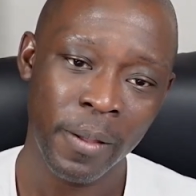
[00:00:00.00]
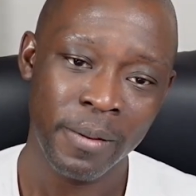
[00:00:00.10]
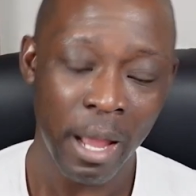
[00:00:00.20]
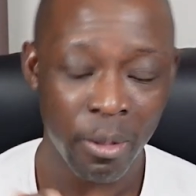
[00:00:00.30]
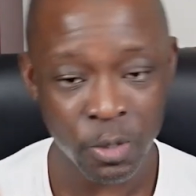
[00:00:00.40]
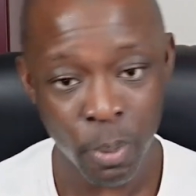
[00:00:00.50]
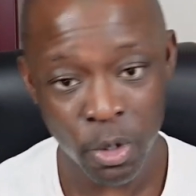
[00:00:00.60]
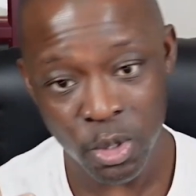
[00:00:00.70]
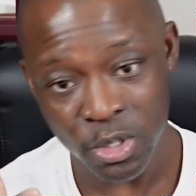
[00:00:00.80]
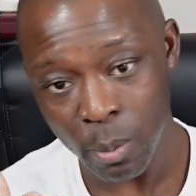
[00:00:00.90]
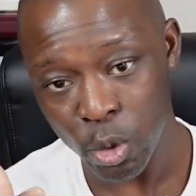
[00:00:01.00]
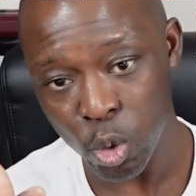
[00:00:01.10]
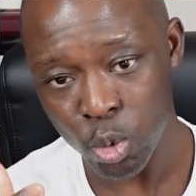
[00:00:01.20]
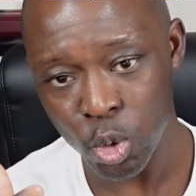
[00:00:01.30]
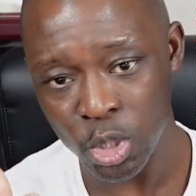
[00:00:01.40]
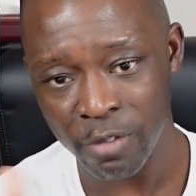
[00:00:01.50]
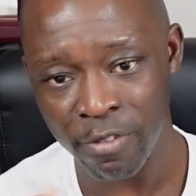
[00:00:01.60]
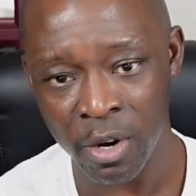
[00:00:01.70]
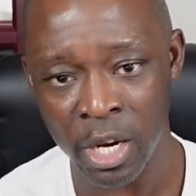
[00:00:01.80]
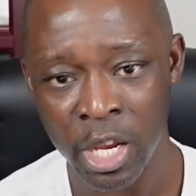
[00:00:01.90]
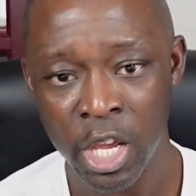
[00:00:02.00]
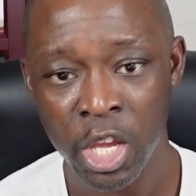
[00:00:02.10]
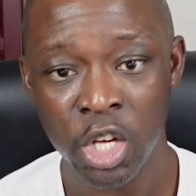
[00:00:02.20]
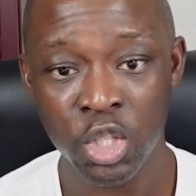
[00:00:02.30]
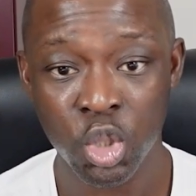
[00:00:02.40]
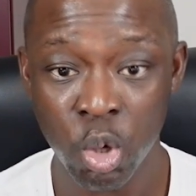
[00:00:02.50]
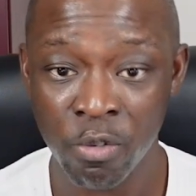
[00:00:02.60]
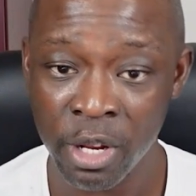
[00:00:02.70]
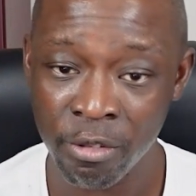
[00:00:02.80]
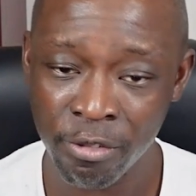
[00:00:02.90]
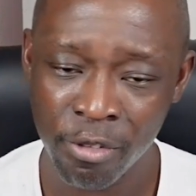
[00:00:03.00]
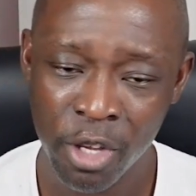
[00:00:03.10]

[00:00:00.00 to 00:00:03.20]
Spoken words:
Now, this person is someone who's usually very conservative,